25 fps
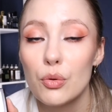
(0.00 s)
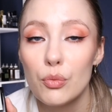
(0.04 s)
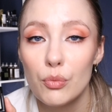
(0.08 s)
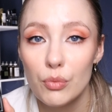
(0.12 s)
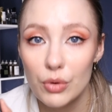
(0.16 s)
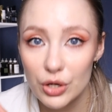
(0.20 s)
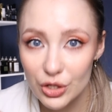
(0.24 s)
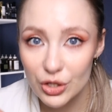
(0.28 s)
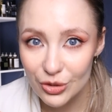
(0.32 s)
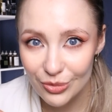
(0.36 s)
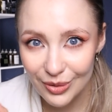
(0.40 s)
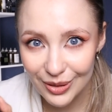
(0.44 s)

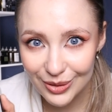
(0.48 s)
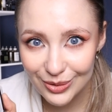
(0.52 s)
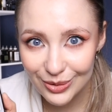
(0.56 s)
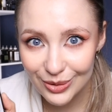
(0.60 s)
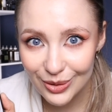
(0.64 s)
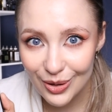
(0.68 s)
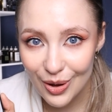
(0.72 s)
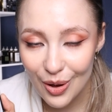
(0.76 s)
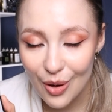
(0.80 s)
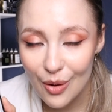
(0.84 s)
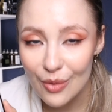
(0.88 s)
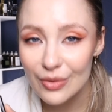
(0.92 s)
Which one
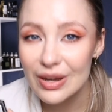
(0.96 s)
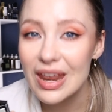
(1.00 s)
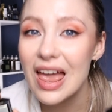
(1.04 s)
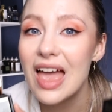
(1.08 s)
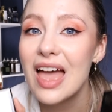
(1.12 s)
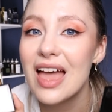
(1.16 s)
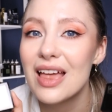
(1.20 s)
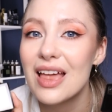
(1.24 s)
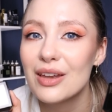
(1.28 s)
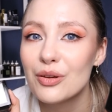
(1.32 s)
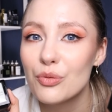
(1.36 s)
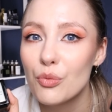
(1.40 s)
do you
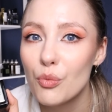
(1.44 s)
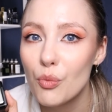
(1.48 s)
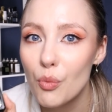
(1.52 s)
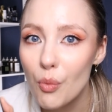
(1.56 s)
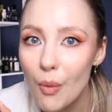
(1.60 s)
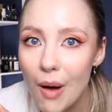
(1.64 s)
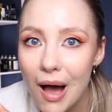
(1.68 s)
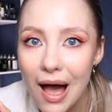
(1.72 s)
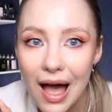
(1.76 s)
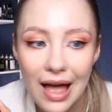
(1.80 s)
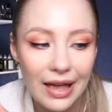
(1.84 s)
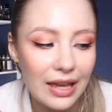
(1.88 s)
own and
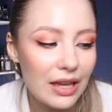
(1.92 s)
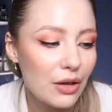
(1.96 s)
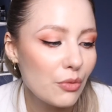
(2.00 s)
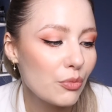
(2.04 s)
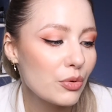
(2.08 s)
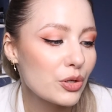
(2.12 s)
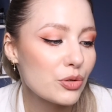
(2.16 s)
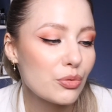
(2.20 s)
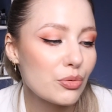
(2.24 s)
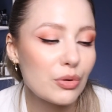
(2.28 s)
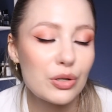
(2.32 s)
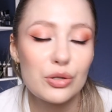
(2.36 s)
why?
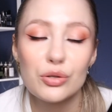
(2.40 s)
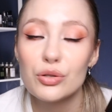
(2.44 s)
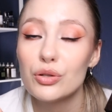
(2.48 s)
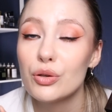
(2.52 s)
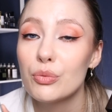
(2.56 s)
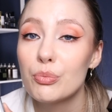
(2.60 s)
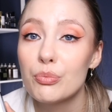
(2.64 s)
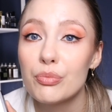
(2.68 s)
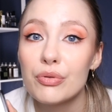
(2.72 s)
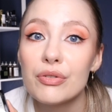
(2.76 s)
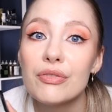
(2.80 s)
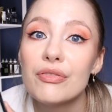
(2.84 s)
Which one do
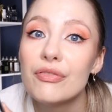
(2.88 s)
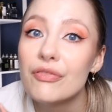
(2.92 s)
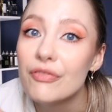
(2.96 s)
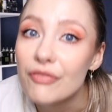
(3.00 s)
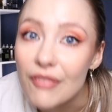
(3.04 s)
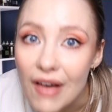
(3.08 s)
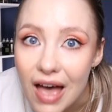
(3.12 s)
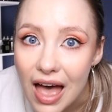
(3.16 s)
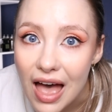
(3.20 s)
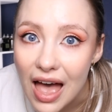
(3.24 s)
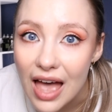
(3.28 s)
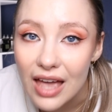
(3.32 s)
you
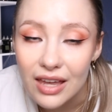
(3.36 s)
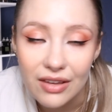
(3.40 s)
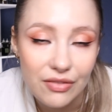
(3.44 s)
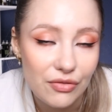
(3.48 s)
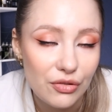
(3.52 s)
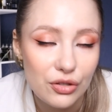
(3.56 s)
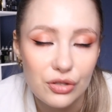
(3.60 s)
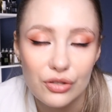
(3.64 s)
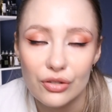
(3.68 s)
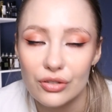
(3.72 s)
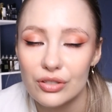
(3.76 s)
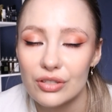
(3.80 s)
prefer?
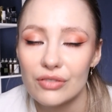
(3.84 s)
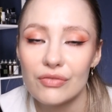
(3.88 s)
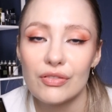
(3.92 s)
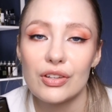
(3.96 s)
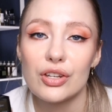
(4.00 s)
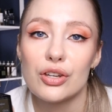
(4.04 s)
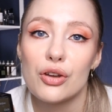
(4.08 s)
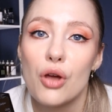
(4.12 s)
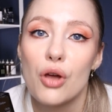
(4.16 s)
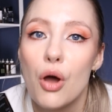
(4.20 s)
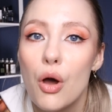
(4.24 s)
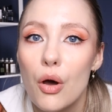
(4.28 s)
If you don't
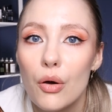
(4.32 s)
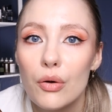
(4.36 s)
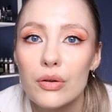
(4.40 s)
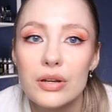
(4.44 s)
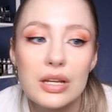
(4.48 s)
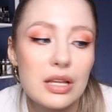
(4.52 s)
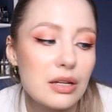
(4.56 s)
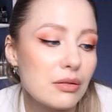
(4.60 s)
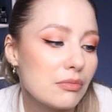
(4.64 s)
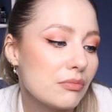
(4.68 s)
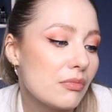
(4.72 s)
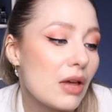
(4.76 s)
even
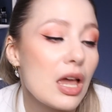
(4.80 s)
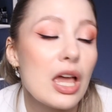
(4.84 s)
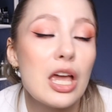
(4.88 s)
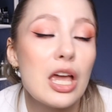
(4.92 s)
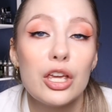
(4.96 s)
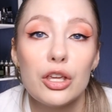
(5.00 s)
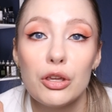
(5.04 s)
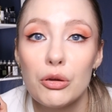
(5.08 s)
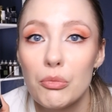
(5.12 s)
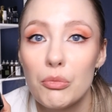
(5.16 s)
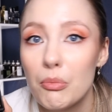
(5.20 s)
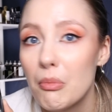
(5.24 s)
own it,
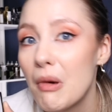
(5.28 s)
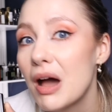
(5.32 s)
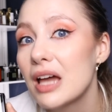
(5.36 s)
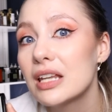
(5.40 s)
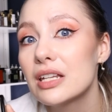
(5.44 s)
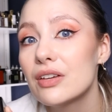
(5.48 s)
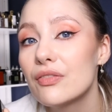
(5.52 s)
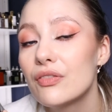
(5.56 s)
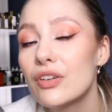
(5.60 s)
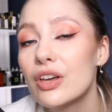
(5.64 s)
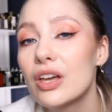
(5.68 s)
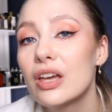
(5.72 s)
you
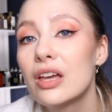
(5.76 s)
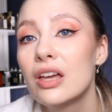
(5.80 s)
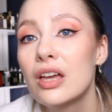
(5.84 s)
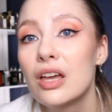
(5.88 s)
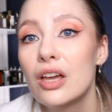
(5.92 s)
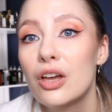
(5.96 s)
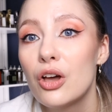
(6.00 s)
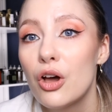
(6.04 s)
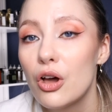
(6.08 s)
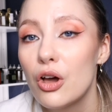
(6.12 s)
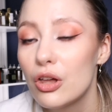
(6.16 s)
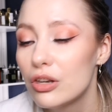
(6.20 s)
might have
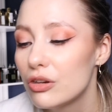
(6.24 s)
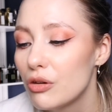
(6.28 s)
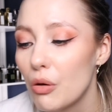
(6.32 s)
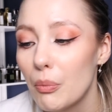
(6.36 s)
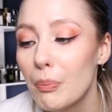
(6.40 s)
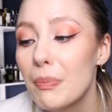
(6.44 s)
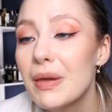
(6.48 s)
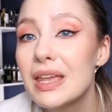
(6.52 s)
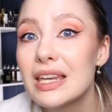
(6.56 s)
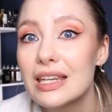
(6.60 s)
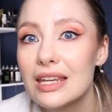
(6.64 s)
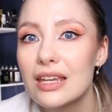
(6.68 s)
an
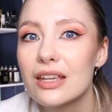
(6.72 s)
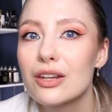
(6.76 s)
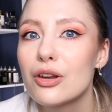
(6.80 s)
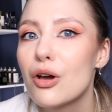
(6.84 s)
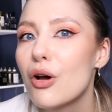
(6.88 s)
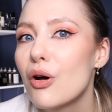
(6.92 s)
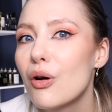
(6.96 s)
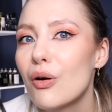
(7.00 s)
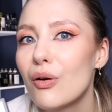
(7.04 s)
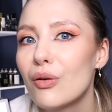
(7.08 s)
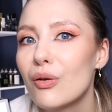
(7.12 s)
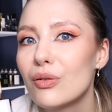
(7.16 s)
opinion
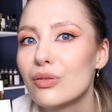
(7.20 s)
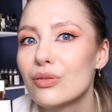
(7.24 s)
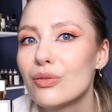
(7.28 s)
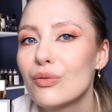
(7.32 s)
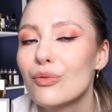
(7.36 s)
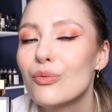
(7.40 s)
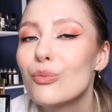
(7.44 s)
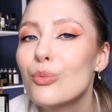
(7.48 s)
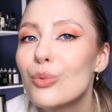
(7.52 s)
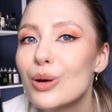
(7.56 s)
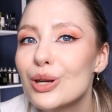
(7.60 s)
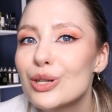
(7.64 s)
on
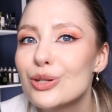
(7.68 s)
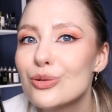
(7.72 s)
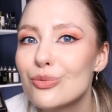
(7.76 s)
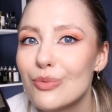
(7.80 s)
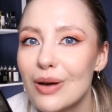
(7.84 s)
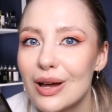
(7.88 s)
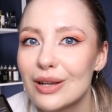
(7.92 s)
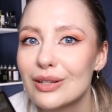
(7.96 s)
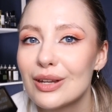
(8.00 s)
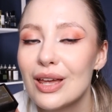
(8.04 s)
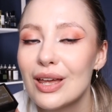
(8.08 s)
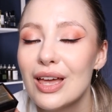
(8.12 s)
which
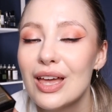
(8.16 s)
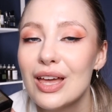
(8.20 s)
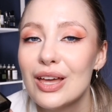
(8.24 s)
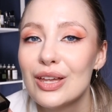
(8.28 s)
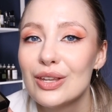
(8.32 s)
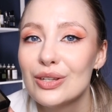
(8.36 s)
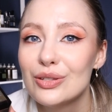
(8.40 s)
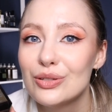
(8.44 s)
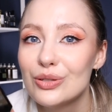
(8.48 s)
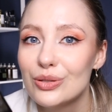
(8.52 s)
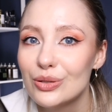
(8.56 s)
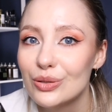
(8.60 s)
one
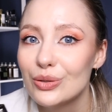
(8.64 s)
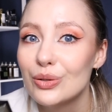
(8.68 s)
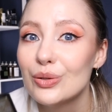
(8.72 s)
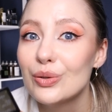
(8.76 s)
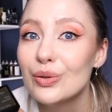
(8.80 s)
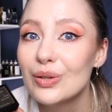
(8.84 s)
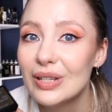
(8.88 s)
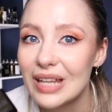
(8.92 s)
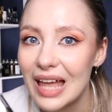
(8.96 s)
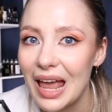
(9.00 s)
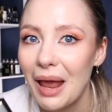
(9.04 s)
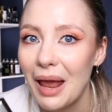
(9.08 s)
do
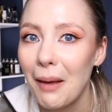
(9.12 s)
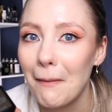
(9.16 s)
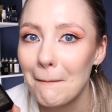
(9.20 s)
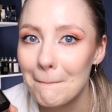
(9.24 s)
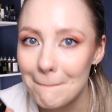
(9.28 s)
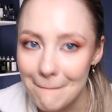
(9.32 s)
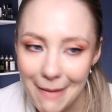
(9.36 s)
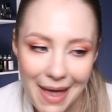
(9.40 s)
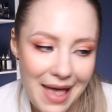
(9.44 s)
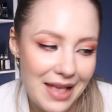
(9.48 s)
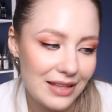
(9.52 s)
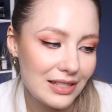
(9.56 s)
you
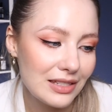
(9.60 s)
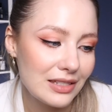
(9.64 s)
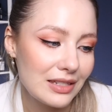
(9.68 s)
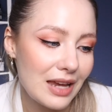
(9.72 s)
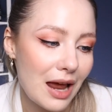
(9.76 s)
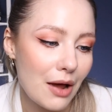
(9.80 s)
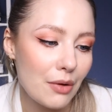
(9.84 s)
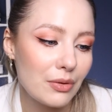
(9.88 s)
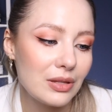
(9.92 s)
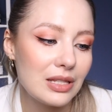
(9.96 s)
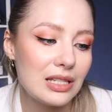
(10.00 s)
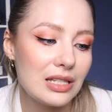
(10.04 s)
like
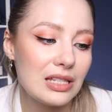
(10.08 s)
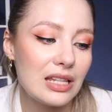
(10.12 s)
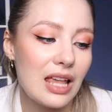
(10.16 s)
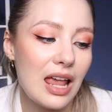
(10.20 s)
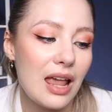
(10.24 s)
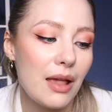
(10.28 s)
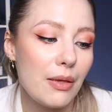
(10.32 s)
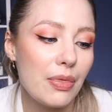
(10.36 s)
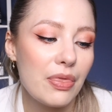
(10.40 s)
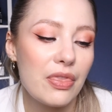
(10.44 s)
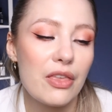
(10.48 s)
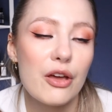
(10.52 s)
best. I would
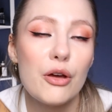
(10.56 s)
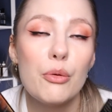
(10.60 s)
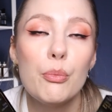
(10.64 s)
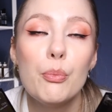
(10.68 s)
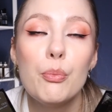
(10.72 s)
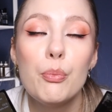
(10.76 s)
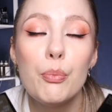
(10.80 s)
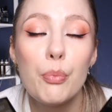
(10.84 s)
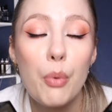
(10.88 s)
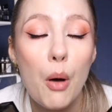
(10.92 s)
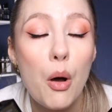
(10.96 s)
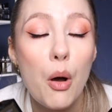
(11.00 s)
say they're
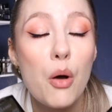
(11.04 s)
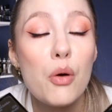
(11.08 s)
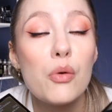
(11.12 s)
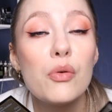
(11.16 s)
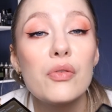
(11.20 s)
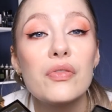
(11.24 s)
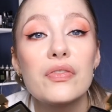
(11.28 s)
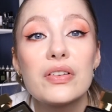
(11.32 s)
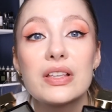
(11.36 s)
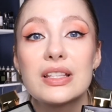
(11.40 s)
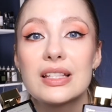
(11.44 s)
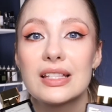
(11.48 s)

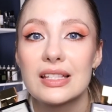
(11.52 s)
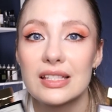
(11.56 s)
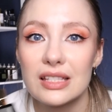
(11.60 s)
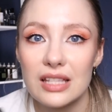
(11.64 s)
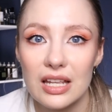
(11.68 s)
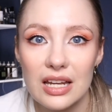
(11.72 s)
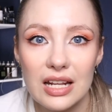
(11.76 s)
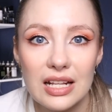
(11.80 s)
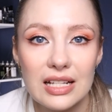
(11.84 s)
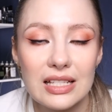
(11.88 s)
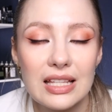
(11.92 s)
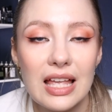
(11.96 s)
both
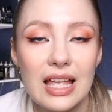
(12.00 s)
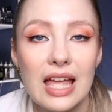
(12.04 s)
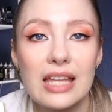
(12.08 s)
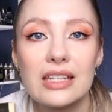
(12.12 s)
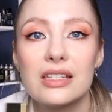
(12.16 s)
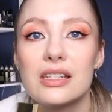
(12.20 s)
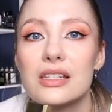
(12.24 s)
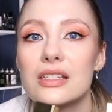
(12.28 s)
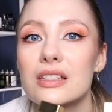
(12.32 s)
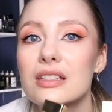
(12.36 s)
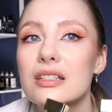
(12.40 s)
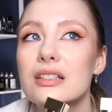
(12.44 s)
stunning
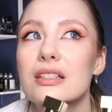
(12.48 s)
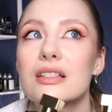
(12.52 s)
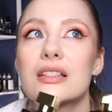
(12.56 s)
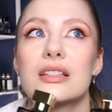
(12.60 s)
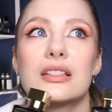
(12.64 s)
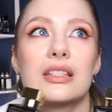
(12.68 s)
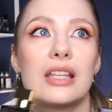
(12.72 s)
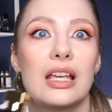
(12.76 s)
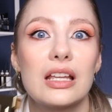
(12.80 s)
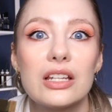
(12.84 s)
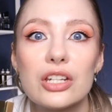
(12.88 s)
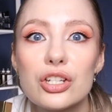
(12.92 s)
scents,
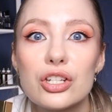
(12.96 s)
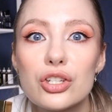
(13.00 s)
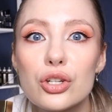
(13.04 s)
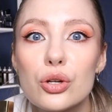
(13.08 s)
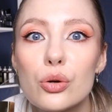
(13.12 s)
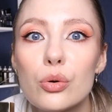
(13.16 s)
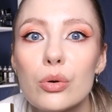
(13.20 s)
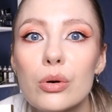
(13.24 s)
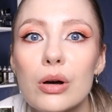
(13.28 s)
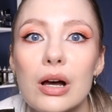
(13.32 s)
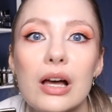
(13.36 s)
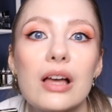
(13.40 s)

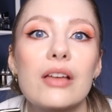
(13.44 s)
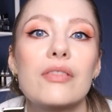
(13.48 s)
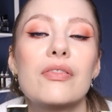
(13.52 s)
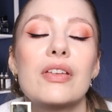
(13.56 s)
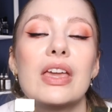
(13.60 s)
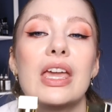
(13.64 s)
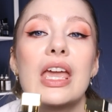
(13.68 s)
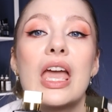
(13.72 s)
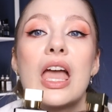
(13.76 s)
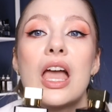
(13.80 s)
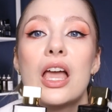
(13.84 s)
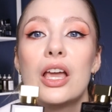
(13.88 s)
signature
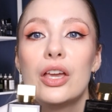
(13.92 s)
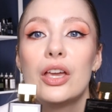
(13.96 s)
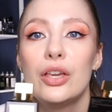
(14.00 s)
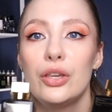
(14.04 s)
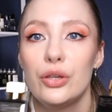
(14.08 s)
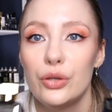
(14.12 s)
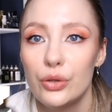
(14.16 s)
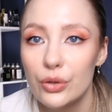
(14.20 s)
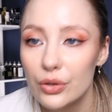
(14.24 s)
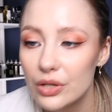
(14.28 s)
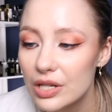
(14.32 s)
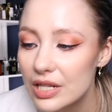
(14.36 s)
worthy,
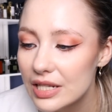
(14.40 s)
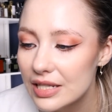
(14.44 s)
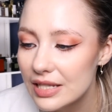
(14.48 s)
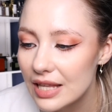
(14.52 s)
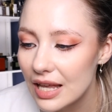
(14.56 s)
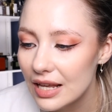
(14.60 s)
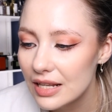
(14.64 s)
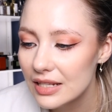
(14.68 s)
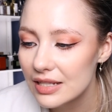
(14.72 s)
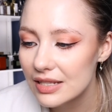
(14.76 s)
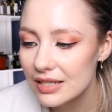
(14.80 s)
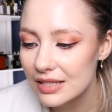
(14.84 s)

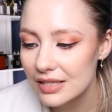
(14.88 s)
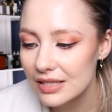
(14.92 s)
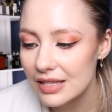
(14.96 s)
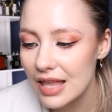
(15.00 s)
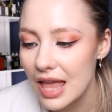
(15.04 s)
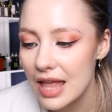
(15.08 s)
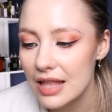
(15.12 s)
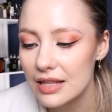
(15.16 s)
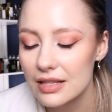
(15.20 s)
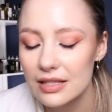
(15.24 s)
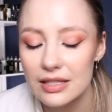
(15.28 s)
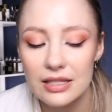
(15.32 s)
unisex
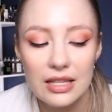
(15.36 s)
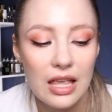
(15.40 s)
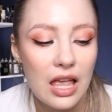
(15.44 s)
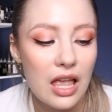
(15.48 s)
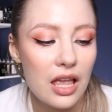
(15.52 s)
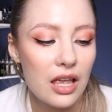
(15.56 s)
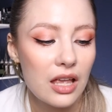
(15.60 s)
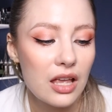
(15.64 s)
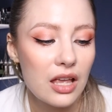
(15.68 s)
scents,